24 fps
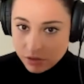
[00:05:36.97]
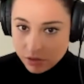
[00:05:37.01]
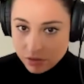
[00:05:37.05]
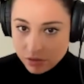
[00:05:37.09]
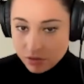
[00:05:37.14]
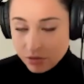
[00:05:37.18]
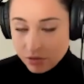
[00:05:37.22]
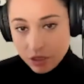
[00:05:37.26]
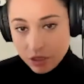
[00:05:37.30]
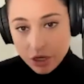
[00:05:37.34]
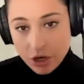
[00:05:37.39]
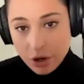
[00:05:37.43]

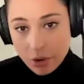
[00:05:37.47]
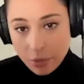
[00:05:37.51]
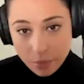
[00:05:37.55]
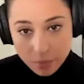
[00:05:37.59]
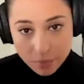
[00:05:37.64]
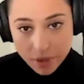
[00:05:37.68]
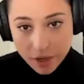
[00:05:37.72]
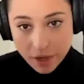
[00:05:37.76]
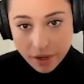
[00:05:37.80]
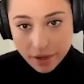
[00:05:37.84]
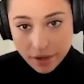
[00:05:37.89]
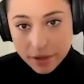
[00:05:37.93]
you know
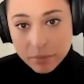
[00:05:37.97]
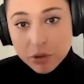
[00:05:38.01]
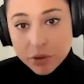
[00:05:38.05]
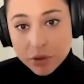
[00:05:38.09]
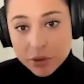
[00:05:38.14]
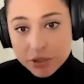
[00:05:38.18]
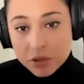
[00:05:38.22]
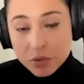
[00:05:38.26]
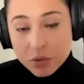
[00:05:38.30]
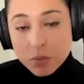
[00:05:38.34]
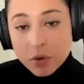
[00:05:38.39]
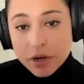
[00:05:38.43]
uh,
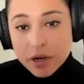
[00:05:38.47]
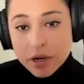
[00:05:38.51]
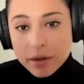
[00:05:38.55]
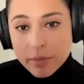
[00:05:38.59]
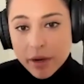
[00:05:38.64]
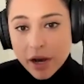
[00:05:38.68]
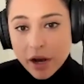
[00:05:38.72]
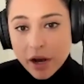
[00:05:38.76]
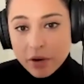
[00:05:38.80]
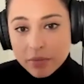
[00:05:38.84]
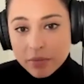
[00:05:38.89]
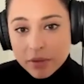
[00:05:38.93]
employers are worried
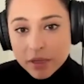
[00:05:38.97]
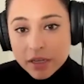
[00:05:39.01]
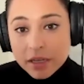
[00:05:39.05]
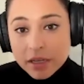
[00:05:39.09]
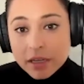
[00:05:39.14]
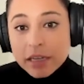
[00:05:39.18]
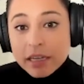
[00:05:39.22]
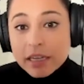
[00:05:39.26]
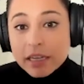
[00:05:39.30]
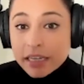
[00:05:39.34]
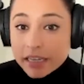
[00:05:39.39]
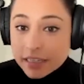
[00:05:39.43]
about
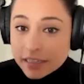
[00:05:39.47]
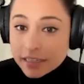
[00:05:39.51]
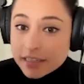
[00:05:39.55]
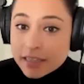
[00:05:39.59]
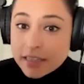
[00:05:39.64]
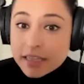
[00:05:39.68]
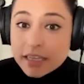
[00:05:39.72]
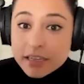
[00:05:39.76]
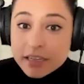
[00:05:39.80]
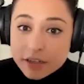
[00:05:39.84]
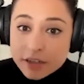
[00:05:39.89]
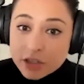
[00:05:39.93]
is
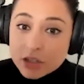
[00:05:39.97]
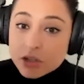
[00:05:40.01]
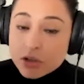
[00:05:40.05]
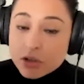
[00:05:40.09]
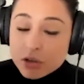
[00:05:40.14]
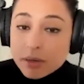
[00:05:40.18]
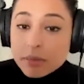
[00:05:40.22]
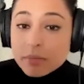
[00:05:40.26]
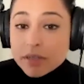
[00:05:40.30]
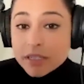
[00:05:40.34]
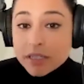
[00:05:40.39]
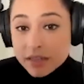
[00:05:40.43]
the
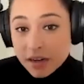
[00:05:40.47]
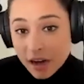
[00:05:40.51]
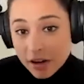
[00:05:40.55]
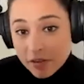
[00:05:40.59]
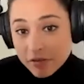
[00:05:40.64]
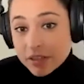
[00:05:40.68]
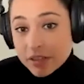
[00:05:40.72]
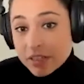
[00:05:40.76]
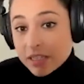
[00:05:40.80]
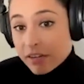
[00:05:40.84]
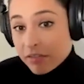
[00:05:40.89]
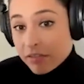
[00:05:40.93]
extreme stuff
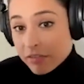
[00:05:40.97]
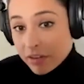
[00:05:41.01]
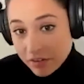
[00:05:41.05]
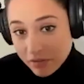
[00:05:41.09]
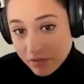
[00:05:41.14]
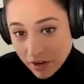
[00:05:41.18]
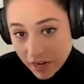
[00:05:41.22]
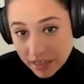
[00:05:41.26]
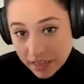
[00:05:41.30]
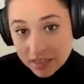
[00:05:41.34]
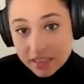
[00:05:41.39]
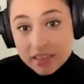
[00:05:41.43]
it's stuff like
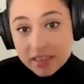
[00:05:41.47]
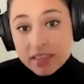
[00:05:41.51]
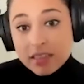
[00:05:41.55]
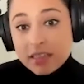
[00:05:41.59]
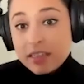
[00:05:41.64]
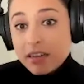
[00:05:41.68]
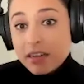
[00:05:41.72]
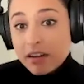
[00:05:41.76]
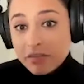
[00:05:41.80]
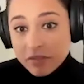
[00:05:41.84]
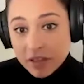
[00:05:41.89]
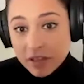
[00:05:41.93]
violence it's
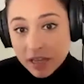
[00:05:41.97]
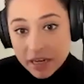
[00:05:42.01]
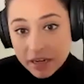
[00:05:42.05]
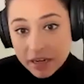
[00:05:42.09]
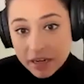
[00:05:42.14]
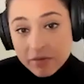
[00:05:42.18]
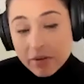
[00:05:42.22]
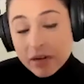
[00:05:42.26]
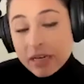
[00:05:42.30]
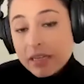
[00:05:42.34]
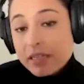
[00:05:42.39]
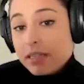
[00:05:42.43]
stuff like
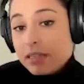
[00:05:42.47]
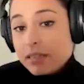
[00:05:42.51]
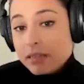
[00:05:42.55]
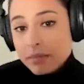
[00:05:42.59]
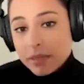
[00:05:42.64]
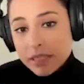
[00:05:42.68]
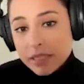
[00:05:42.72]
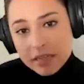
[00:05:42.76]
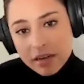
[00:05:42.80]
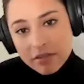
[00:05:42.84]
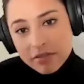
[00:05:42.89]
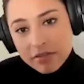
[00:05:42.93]
racism
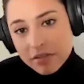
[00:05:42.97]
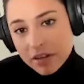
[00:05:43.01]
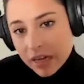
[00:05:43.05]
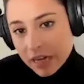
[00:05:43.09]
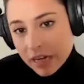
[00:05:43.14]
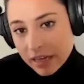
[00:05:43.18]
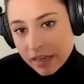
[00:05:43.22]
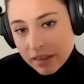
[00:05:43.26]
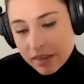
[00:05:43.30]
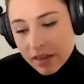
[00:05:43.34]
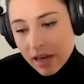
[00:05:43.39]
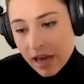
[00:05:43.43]
it's stuff
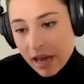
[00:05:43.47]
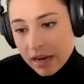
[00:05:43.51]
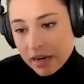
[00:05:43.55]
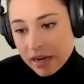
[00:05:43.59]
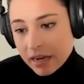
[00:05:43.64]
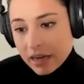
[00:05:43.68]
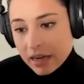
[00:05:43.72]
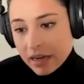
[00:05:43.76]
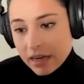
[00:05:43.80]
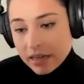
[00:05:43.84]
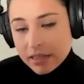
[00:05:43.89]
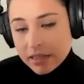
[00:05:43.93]
like that
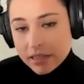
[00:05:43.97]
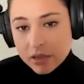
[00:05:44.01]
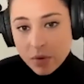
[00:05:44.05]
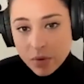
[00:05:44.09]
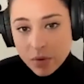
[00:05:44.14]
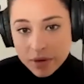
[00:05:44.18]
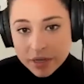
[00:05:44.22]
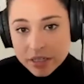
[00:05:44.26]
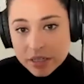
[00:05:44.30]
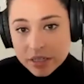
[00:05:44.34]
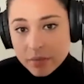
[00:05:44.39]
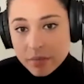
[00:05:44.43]
uh, is
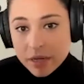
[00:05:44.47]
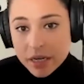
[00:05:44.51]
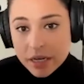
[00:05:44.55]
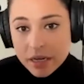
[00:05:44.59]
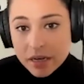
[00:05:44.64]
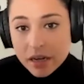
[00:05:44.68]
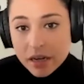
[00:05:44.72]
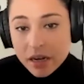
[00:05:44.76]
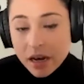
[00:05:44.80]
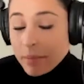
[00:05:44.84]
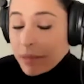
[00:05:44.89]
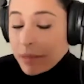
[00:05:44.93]
going to
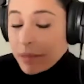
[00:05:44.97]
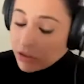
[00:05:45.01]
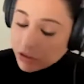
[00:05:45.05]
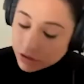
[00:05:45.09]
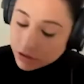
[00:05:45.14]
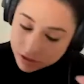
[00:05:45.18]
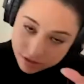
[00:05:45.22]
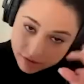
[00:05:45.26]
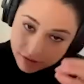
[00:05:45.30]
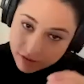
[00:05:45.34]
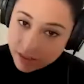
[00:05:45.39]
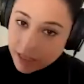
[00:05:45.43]
be i mean
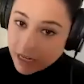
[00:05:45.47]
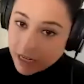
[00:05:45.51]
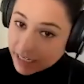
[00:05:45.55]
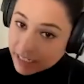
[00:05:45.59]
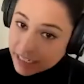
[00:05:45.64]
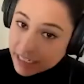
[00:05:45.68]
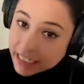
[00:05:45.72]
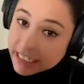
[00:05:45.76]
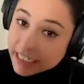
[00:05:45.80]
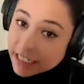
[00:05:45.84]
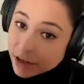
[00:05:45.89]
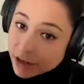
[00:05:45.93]
there's a lot of
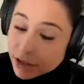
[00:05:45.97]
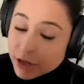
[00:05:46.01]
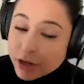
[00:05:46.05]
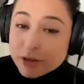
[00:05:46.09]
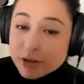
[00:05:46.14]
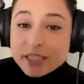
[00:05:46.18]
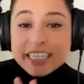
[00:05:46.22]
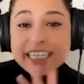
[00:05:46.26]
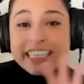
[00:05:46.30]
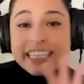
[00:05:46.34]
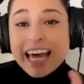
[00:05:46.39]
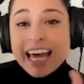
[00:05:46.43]
detail that
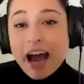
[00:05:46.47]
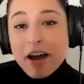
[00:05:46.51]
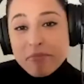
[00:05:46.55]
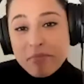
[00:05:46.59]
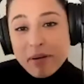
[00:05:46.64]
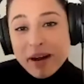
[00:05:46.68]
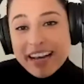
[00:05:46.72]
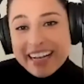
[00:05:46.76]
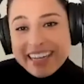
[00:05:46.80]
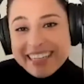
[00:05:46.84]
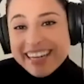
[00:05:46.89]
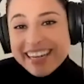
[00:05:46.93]
goes into that
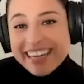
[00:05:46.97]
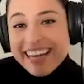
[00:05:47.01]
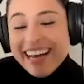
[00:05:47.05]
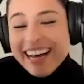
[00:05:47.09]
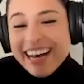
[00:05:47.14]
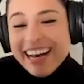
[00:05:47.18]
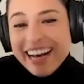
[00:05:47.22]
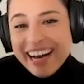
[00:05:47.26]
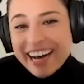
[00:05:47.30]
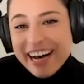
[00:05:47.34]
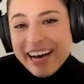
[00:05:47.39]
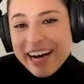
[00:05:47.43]
but
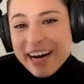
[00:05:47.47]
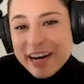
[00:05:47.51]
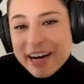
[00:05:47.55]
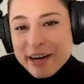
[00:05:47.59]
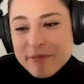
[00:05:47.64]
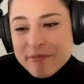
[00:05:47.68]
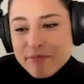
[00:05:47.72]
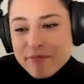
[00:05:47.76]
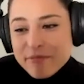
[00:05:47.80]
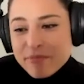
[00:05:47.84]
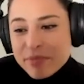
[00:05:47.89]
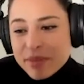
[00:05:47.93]

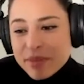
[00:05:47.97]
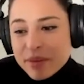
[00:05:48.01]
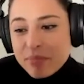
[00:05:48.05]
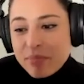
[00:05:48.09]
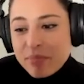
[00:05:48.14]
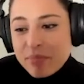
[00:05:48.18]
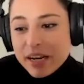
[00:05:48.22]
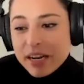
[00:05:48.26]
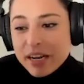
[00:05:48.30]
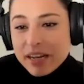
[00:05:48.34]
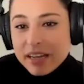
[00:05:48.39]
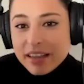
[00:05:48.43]
um
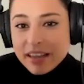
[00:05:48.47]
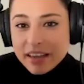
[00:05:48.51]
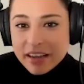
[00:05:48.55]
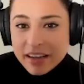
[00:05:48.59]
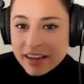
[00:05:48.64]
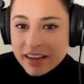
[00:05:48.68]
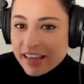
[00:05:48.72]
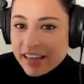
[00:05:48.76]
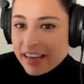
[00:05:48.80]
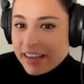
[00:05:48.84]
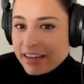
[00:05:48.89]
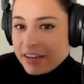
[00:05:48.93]
but
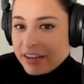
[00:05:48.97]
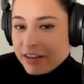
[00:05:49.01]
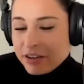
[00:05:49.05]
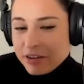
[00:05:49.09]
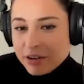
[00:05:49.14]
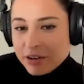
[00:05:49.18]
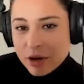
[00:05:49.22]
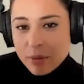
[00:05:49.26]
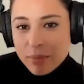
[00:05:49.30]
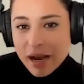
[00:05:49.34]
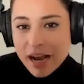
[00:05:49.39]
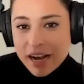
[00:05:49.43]
again
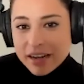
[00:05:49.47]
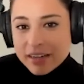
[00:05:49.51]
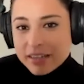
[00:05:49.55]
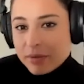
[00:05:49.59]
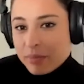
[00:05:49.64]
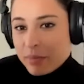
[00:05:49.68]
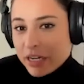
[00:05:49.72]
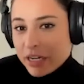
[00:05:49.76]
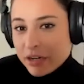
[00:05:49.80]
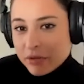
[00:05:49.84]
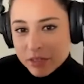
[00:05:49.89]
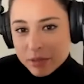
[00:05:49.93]
you go back to
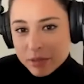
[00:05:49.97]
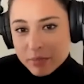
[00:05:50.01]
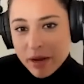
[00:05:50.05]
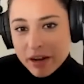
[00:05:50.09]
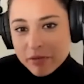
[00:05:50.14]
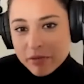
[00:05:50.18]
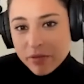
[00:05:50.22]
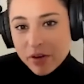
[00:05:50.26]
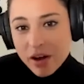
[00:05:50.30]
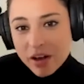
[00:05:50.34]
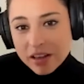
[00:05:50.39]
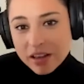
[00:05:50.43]
being
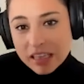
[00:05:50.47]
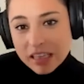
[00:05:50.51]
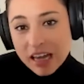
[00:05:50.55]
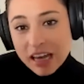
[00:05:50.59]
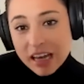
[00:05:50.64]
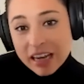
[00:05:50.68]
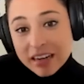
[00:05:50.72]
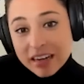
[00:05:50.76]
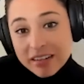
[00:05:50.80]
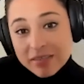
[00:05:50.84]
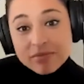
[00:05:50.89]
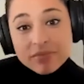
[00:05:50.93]
respectful
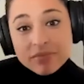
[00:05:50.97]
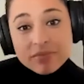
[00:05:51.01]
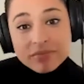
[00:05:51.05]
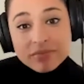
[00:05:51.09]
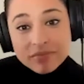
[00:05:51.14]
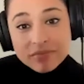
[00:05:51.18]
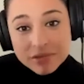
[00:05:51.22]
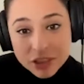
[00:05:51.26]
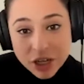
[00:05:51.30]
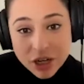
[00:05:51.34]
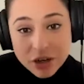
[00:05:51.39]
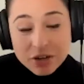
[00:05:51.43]
online
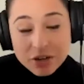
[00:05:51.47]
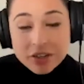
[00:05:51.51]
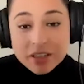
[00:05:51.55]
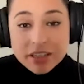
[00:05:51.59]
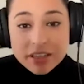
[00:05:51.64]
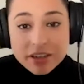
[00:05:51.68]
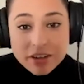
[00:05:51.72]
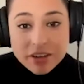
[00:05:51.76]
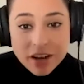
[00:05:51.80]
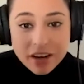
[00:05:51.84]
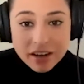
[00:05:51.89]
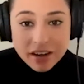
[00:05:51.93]

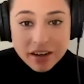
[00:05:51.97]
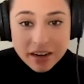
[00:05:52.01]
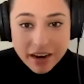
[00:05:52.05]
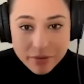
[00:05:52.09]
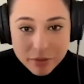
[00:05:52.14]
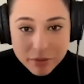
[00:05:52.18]
generally you're not going to have a